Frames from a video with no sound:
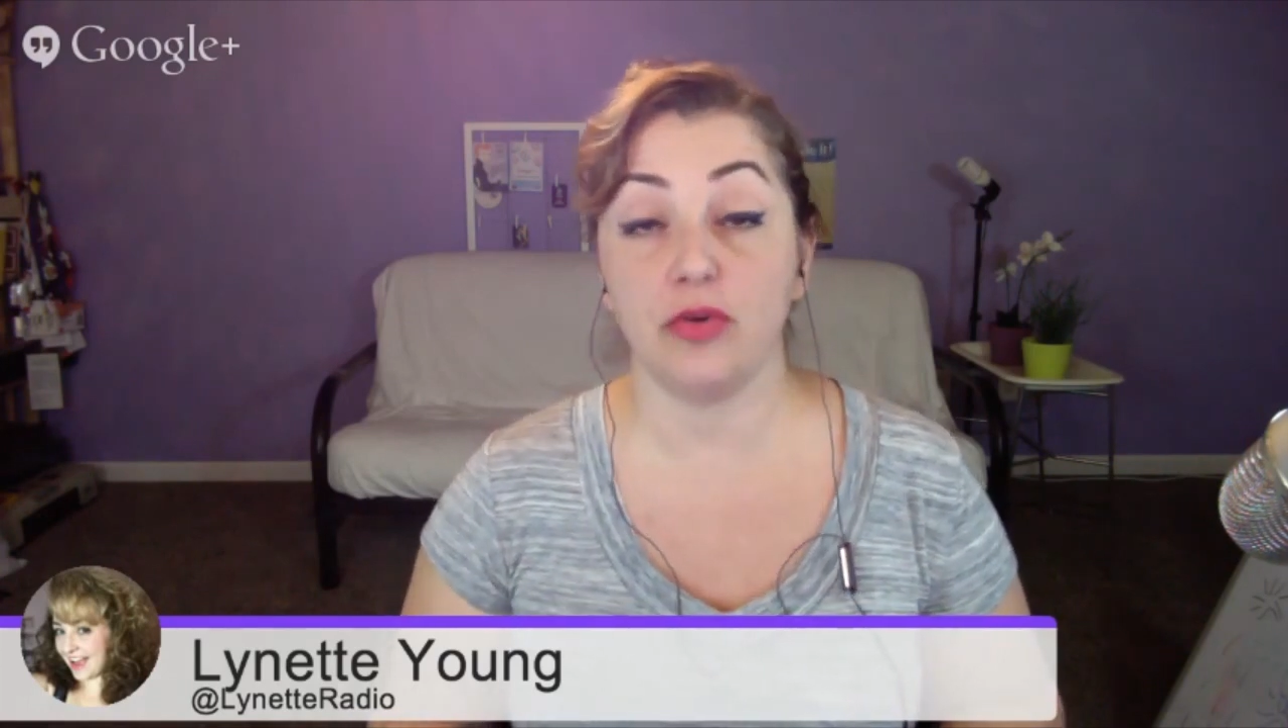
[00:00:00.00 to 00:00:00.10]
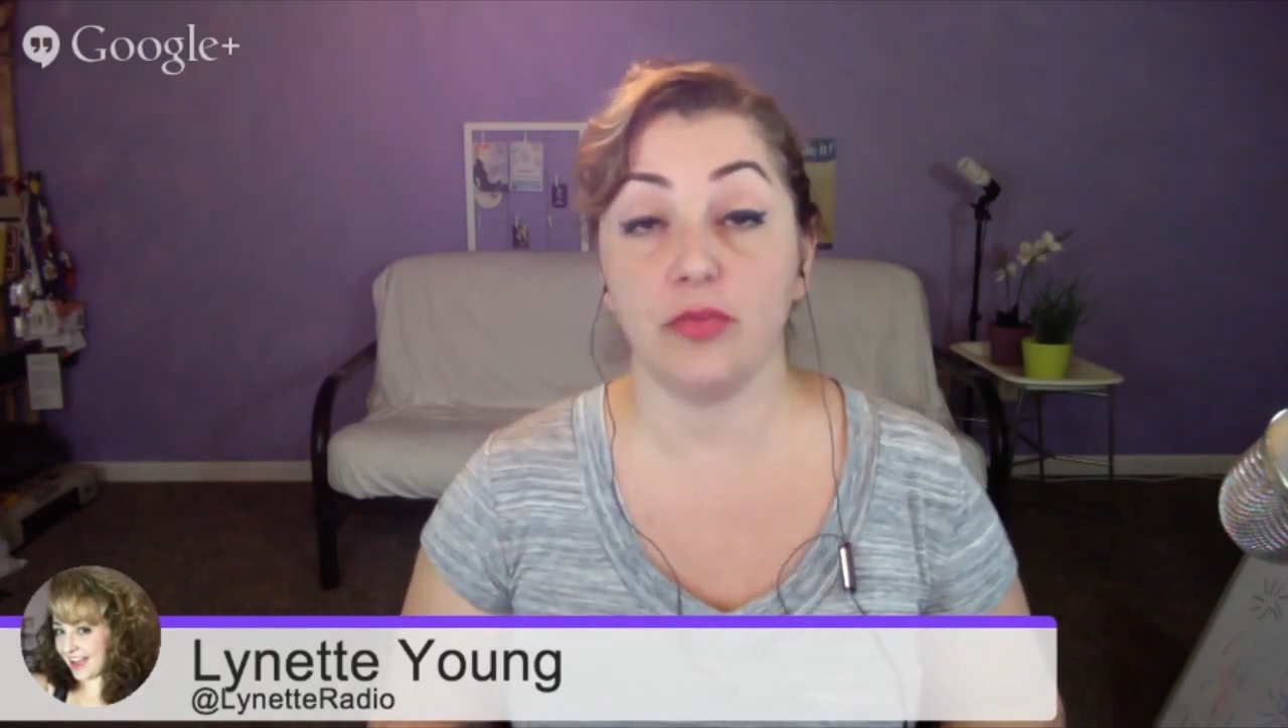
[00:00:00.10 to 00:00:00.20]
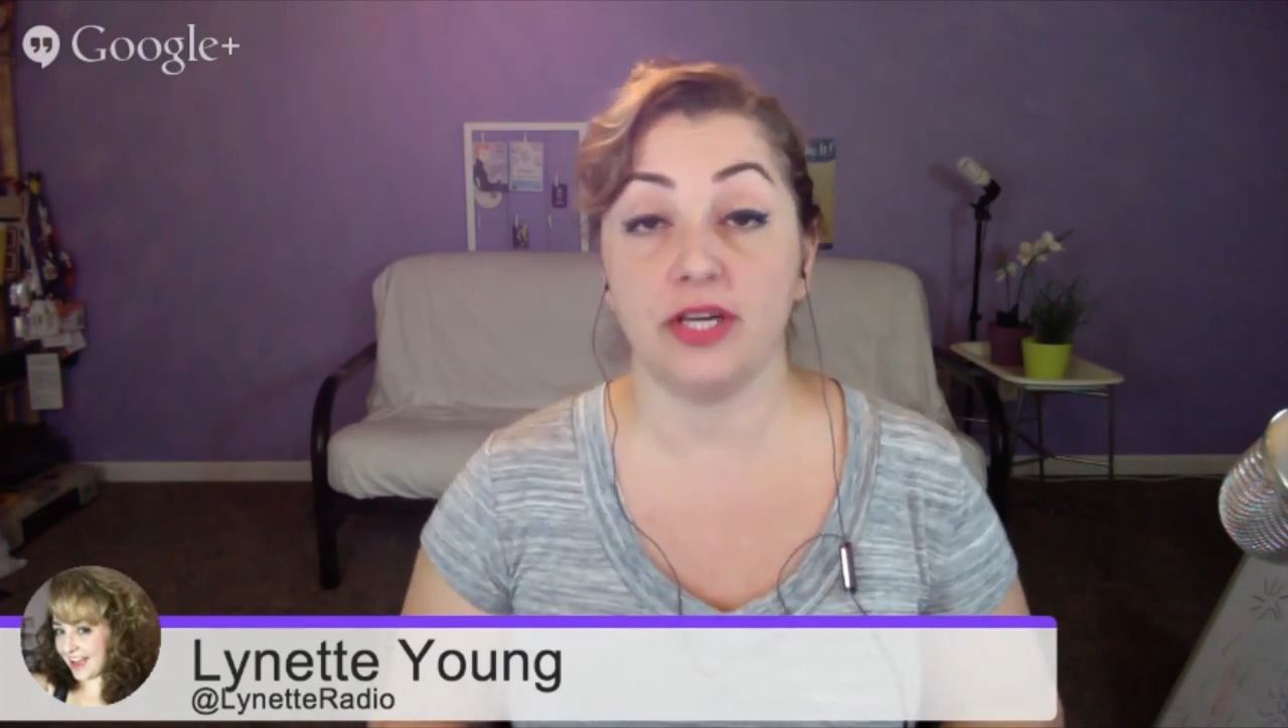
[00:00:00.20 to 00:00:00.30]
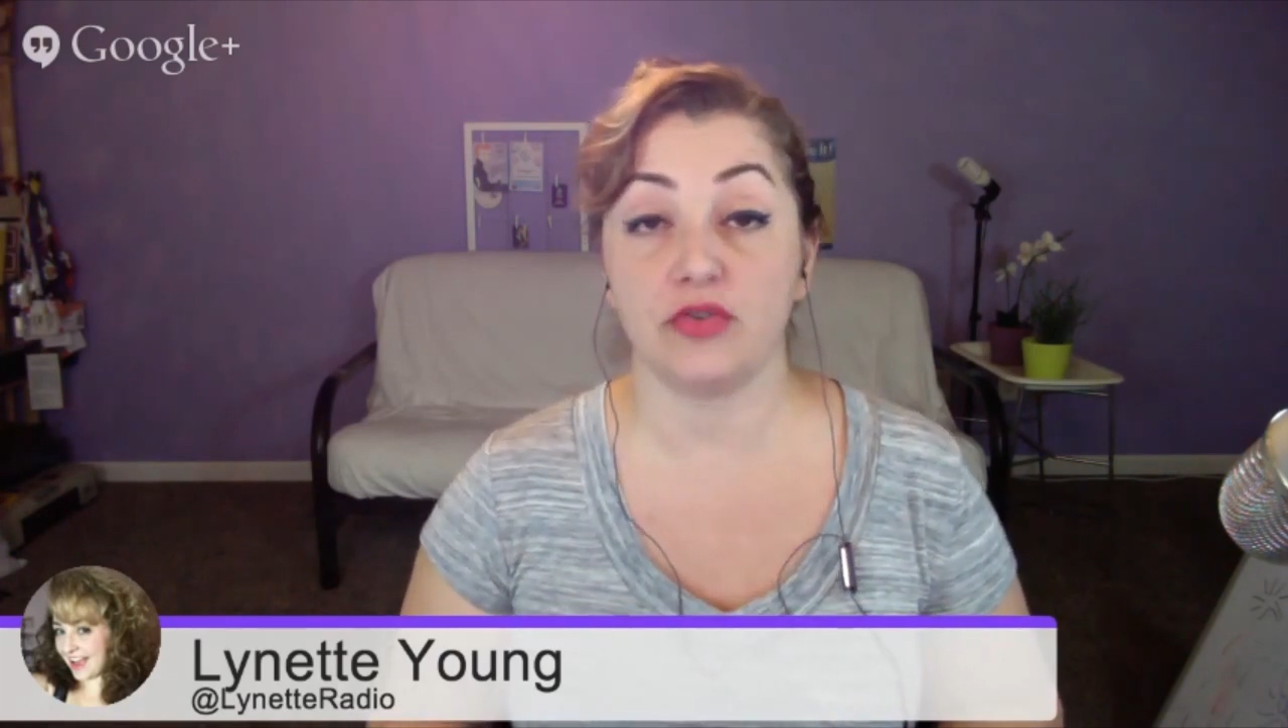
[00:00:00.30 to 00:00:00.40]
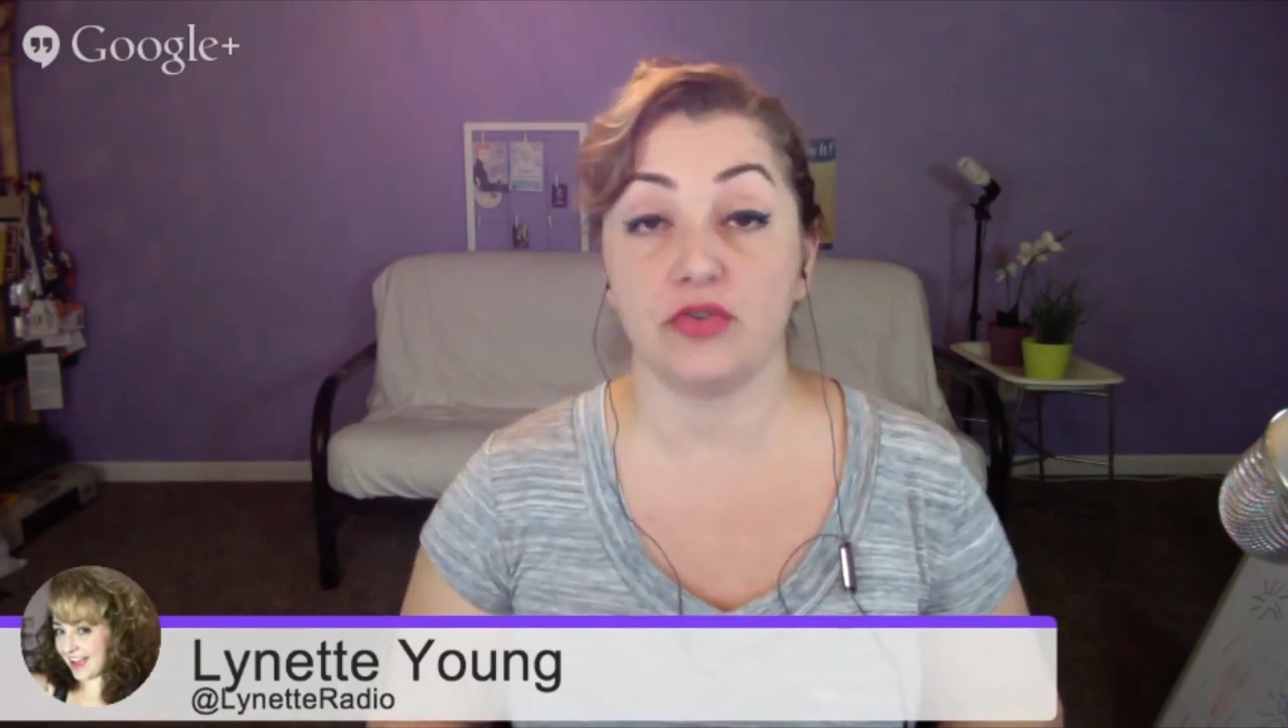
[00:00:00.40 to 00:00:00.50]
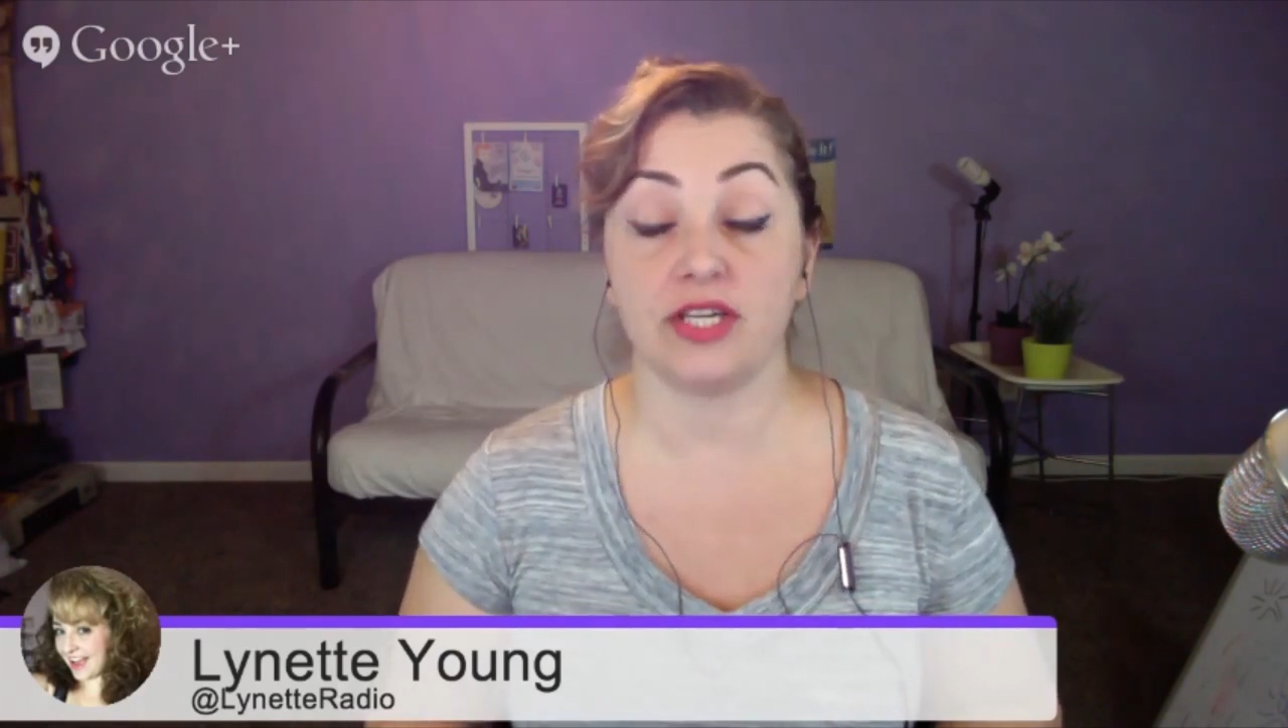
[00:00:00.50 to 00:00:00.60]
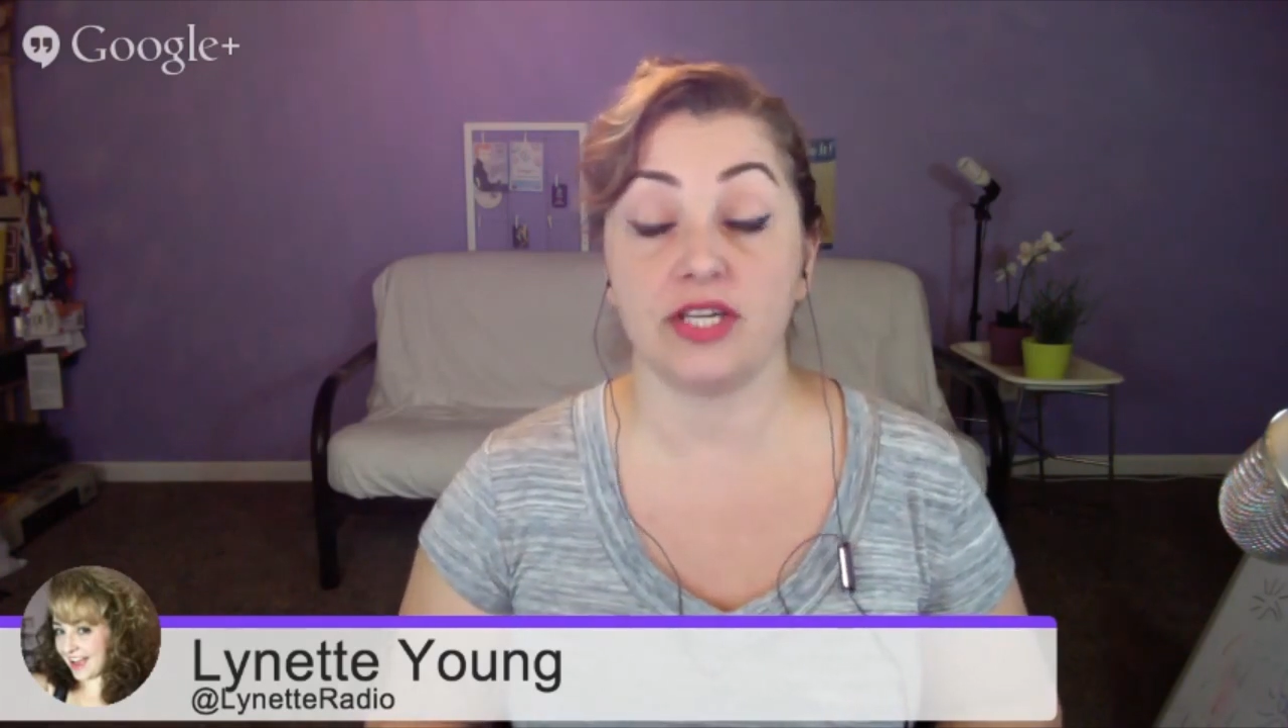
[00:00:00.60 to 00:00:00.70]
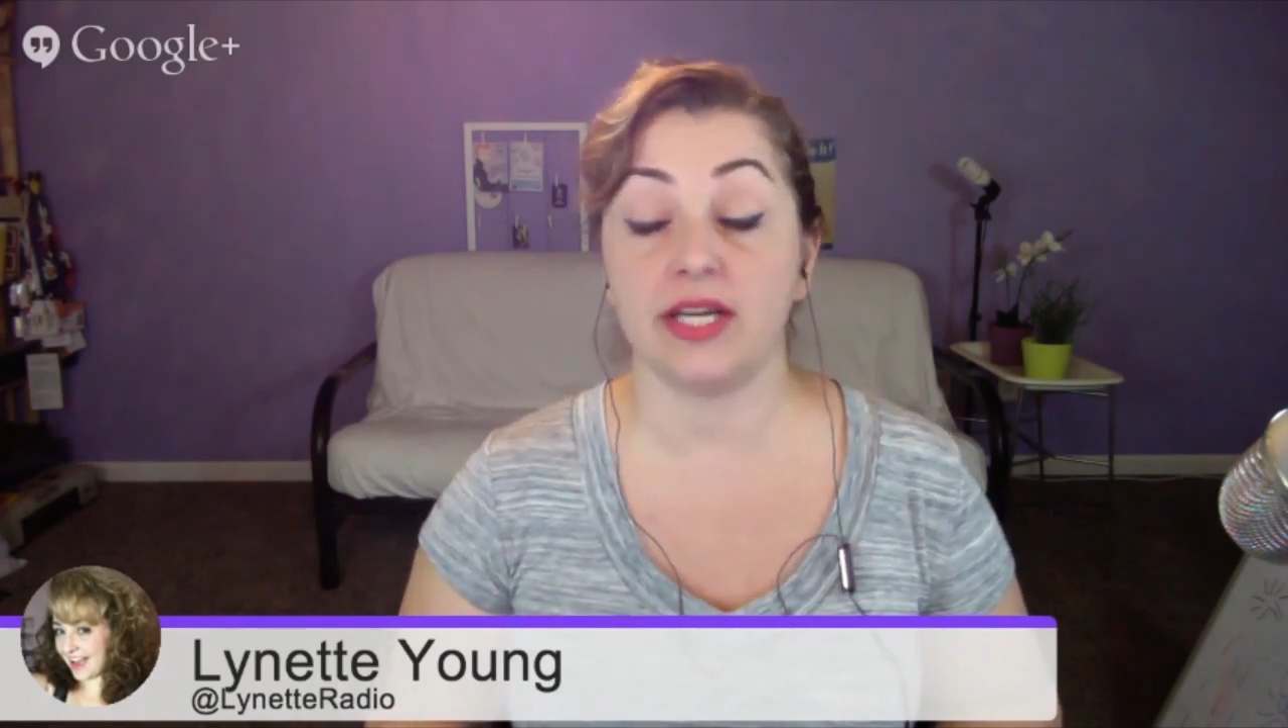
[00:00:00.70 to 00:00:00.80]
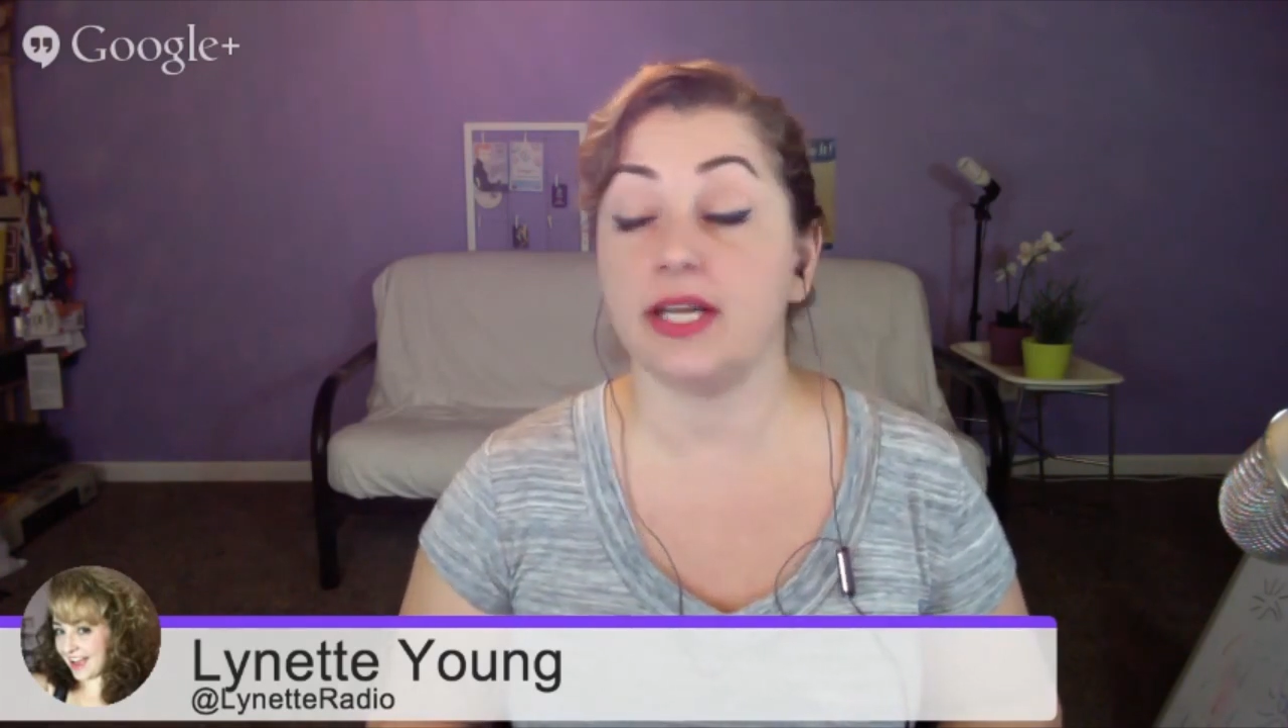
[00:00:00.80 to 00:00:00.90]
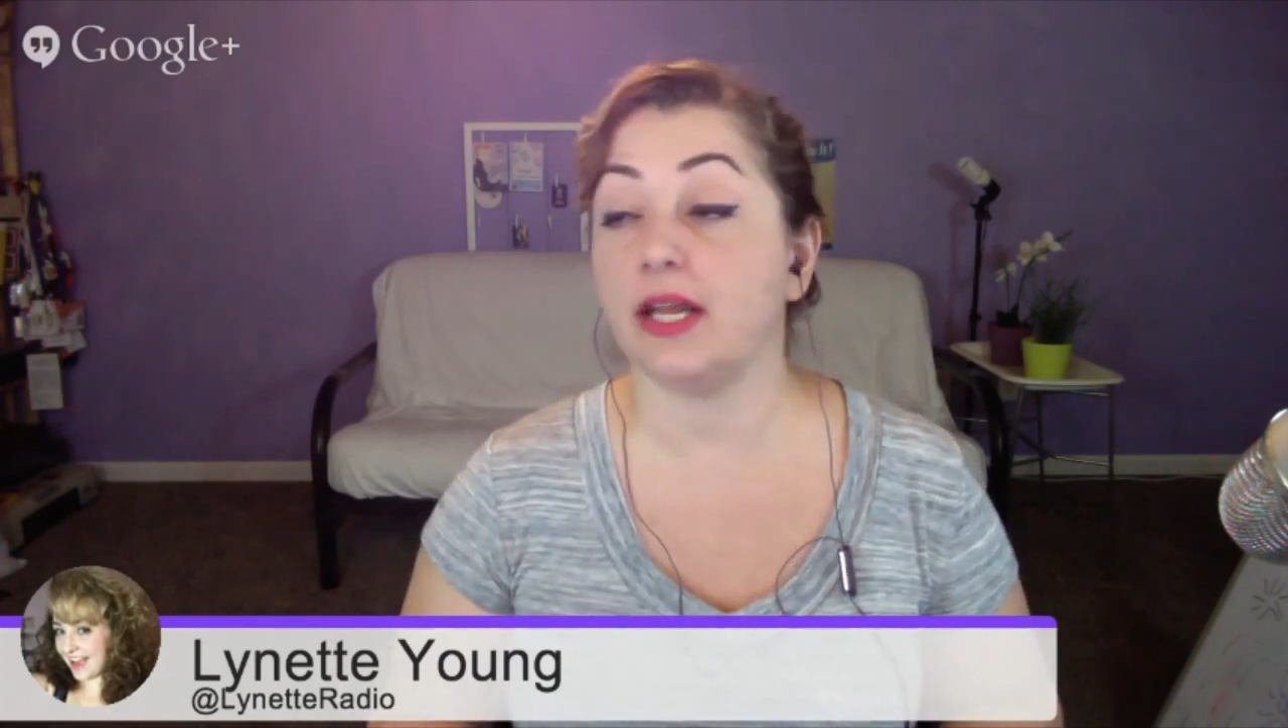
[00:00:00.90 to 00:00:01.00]
interested
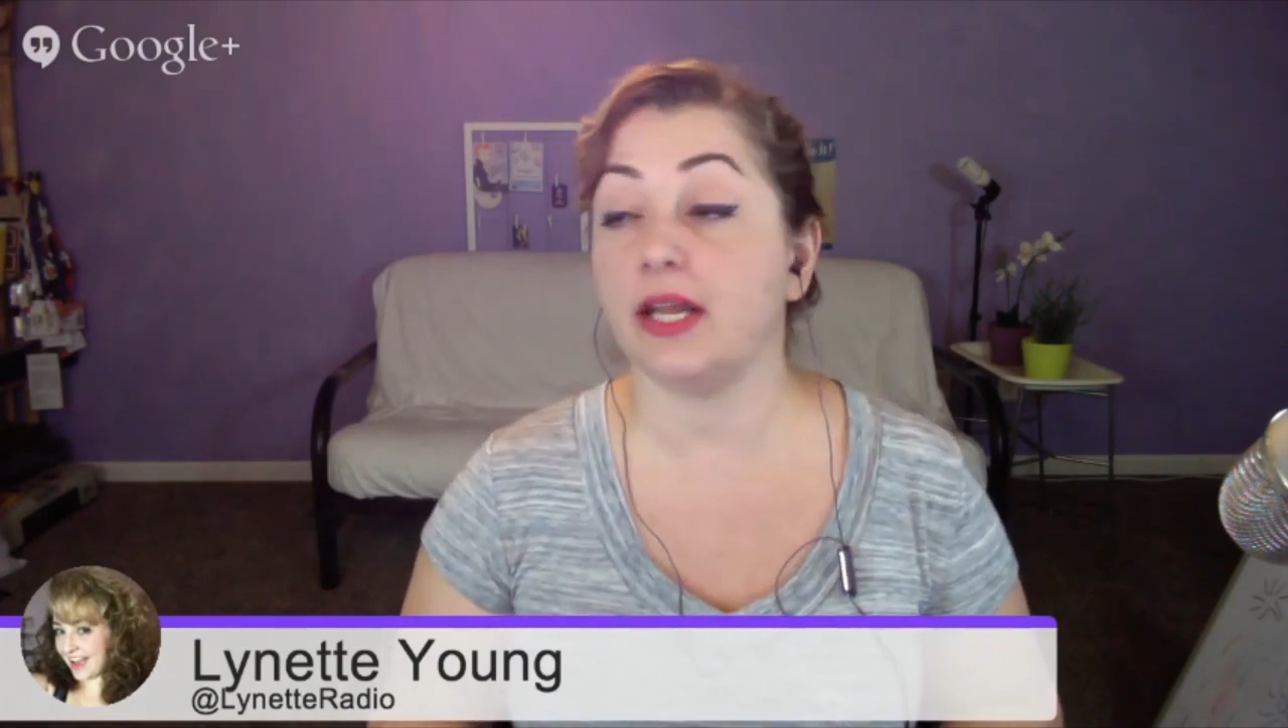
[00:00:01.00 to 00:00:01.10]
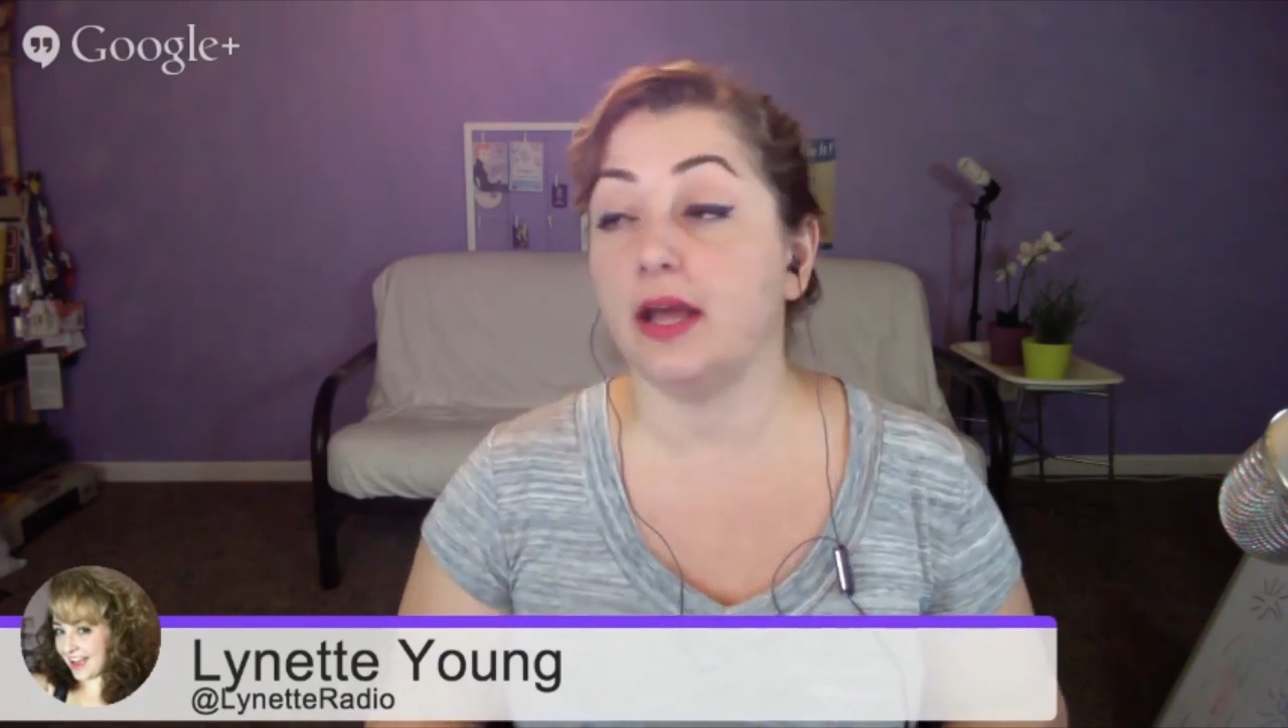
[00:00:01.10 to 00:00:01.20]
in.